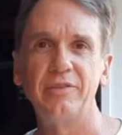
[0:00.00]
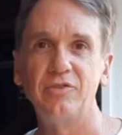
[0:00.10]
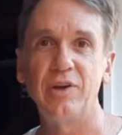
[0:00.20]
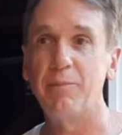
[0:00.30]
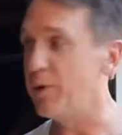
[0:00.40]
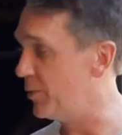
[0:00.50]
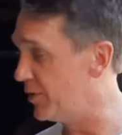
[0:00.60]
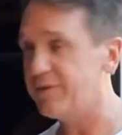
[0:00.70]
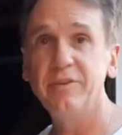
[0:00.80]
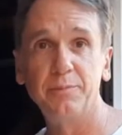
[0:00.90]
that you have to. I mean,
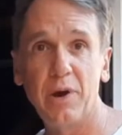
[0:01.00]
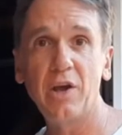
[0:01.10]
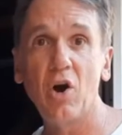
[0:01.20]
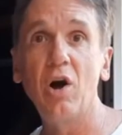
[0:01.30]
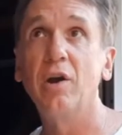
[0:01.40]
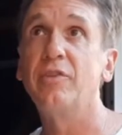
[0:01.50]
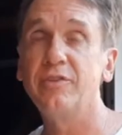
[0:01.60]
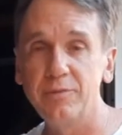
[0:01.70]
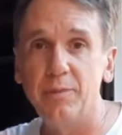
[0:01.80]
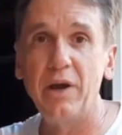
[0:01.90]
this is my car.
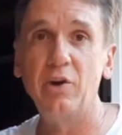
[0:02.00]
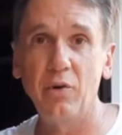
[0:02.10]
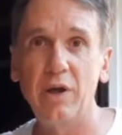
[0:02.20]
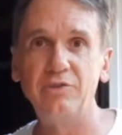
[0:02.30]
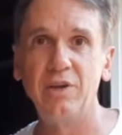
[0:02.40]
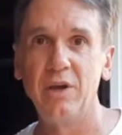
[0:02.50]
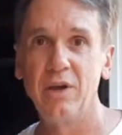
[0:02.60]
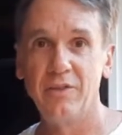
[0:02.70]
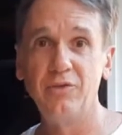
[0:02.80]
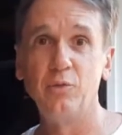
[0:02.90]
This is my garage.
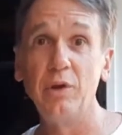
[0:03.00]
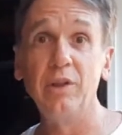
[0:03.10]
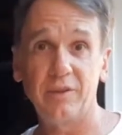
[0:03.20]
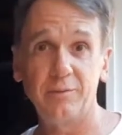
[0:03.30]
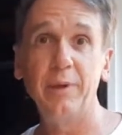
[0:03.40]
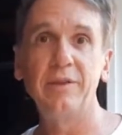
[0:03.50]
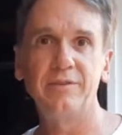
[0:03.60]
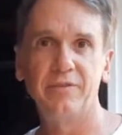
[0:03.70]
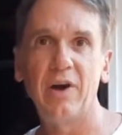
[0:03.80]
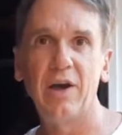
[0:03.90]
This is real expense
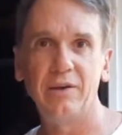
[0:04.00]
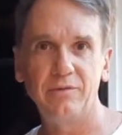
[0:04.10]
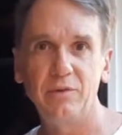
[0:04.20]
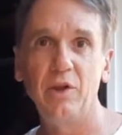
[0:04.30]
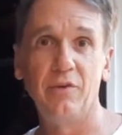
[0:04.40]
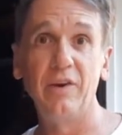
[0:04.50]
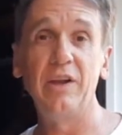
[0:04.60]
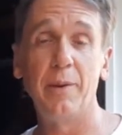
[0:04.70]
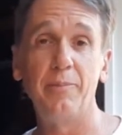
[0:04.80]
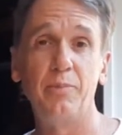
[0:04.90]
if I end
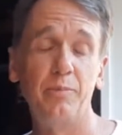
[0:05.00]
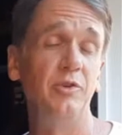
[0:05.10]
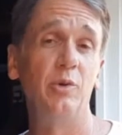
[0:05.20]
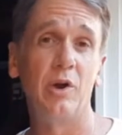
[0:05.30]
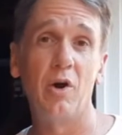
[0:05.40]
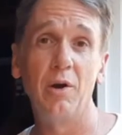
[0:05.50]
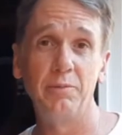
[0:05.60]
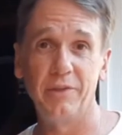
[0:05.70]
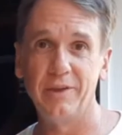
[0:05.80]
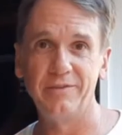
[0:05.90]
up doing harm
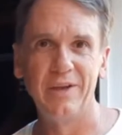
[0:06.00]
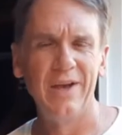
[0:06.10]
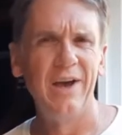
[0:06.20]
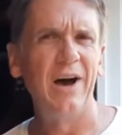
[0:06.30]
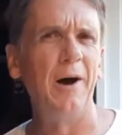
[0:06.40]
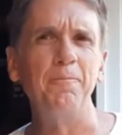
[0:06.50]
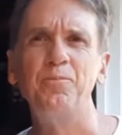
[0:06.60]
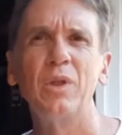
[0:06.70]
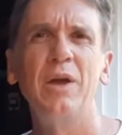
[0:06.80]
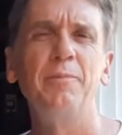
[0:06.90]
to this.
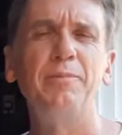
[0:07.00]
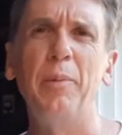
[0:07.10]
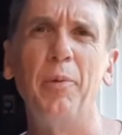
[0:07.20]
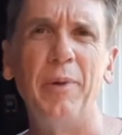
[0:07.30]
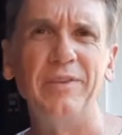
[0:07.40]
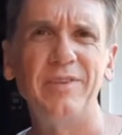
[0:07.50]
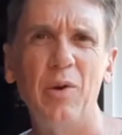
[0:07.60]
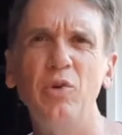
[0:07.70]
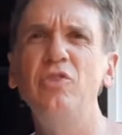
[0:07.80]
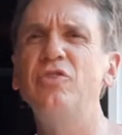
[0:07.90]
People might say,
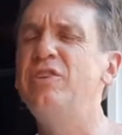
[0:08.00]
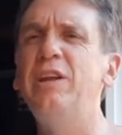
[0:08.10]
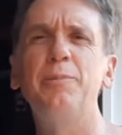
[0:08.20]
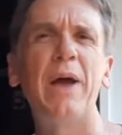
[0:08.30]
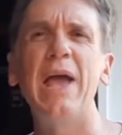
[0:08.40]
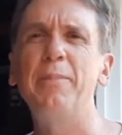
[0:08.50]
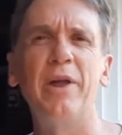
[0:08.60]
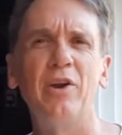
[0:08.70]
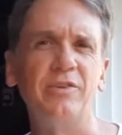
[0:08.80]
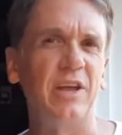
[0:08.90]
well, you just need to pay
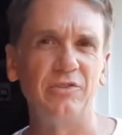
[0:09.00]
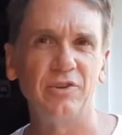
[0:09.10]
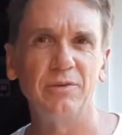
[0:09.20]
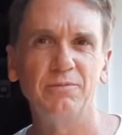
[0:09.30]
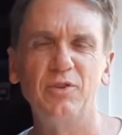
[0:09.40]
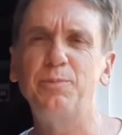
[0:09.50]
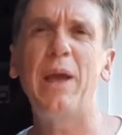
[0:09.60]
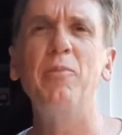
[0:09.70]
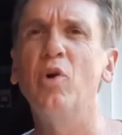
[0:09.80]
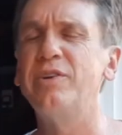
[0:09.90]
better attention. Just pay
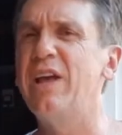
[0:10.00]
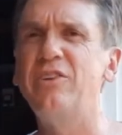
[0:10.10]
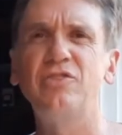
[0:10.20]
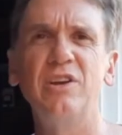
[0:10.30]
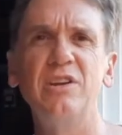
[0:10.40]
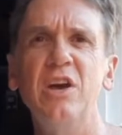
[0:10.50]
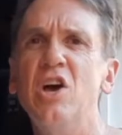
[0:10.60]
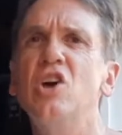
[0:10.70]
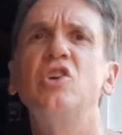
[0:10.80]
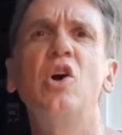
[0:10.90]
more attention,
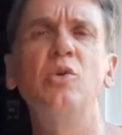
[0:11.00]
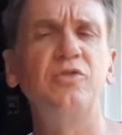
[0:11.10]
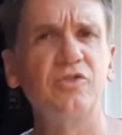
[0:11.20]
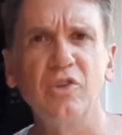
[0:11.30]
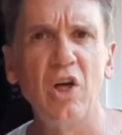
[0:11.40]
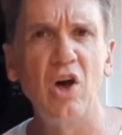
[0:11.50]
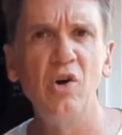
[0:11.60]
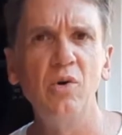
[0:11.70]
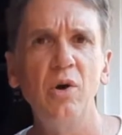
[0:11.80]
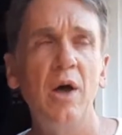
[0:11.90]
go
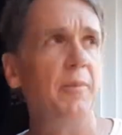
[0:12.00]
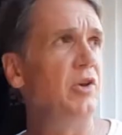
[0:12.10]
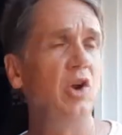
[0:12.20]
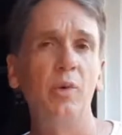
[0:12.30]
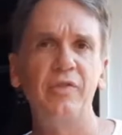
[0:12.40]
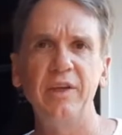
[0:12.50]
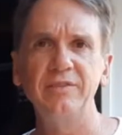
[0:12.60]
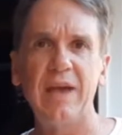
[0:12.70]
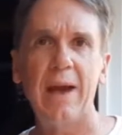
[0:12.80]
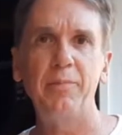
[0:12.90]
slow. But you know, when things
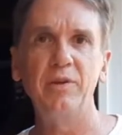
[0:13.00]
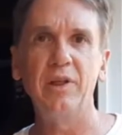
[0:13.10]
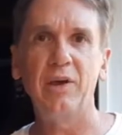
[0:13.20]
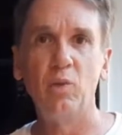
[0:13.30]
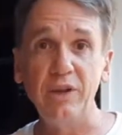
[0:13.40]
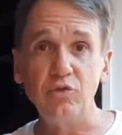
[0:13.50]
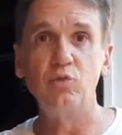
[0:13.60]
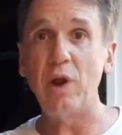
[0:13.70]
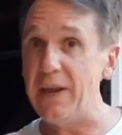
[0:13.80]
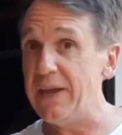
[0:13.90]
happen, like when it's
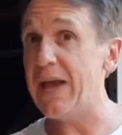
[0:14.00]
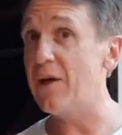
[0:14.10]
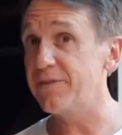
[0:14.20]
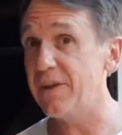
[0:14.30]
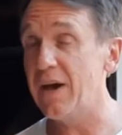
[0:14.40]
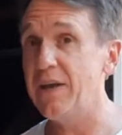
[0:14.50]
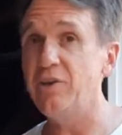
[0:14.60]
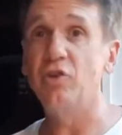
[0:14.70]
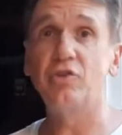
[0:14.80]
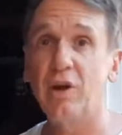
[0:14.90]
raining outside and
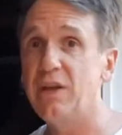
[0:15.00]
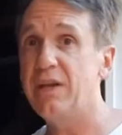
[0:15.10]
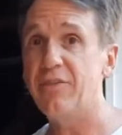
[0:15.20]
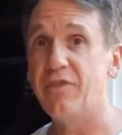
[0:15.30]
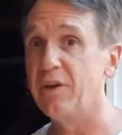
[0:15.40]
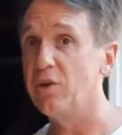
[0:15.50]
you're trying to get the